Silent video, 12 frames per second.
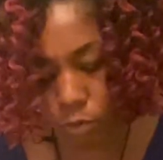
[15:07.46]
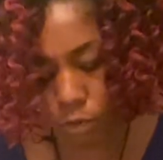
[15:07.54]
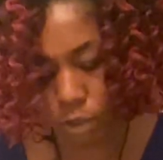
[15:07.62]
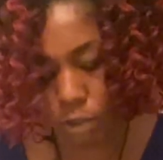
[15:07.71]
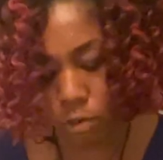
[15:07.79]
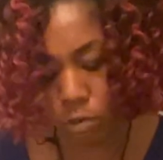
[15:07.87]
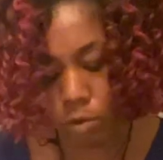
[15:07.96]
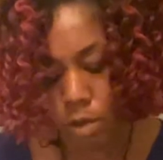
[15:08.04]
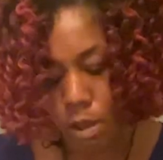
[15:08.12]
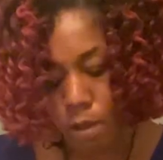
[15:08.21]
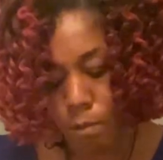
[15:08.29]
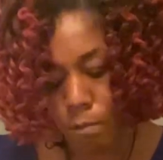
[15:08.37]
you,
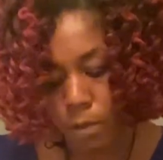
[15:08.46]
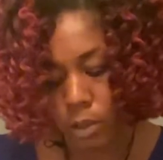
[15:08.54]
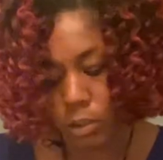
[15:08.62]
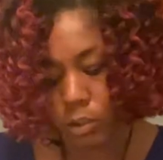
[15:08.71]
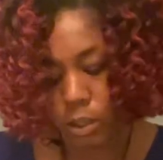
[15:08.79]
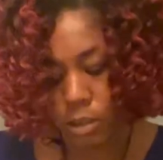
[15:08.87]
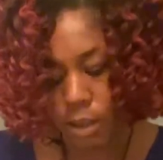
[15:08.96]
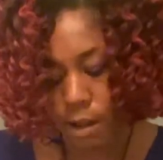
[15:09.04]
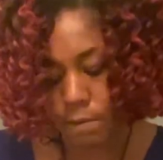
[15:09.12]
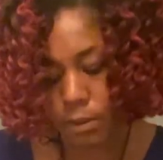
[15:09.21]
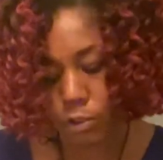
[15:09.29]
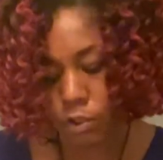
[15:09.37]
but you need to have
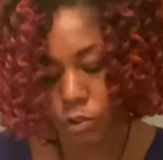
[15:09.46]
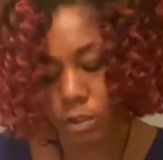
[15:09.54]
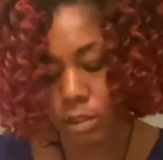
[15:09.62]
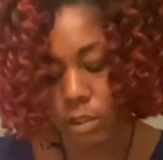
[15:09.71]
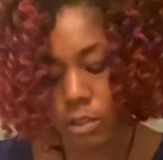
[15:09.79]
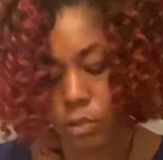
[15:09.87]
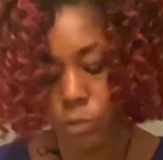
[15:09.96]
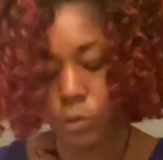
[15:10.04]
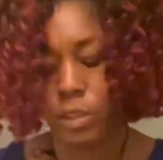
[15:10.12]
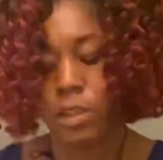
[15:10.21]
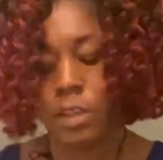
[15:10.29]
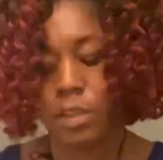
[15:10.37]
the strength to deal with
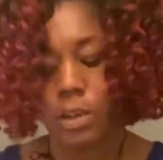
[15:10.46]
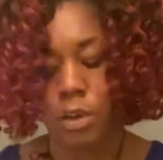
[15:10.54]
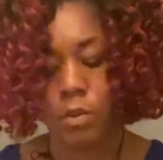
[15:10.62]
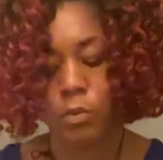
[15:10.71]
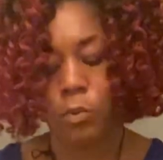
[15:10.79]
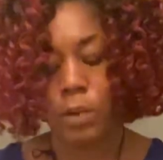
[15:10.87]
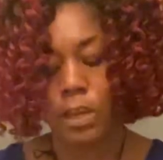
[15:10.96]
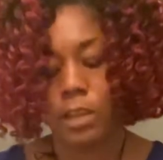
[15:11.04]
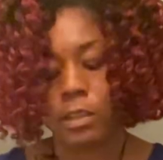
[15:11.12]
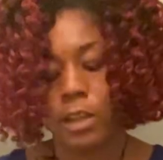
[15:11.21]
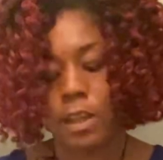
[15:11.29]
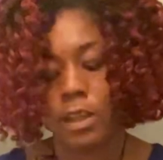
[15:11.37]
it in another way,
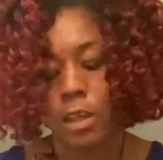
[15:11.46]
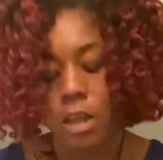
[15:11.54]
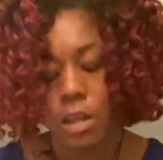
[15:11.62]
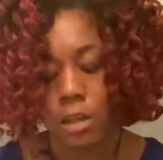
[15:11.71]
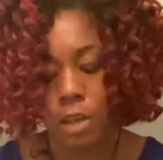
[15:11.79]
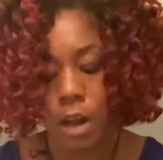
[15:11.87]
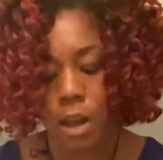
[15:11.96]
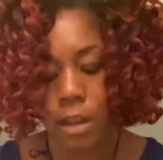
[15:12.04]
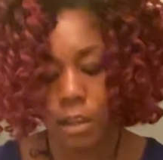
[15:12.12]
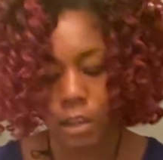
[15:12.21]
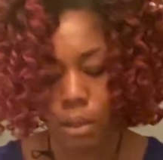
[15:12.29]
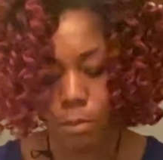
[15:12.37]
like not
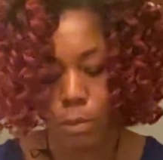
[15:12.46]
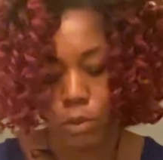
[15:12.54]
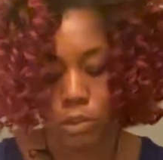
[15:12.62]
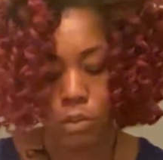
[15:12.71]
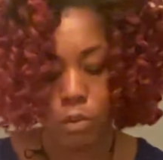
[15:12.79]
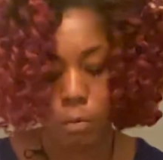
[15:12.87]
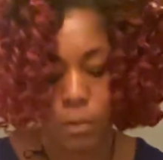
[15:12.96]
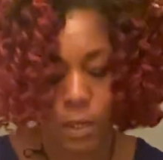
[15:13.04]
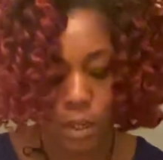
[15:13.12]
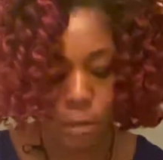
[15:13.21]
an emotional pity